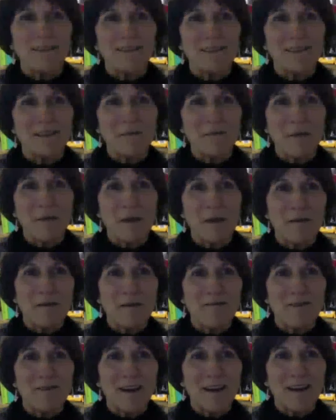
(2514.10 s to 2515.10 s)
so maybe
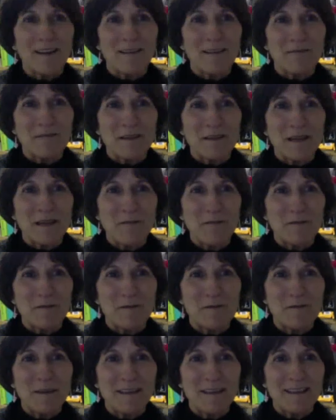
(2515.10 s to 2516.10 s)
invite them to come to a
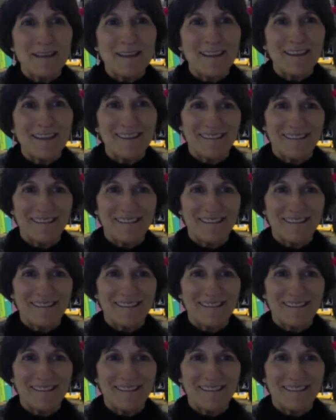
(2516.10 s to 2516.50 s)
meeting.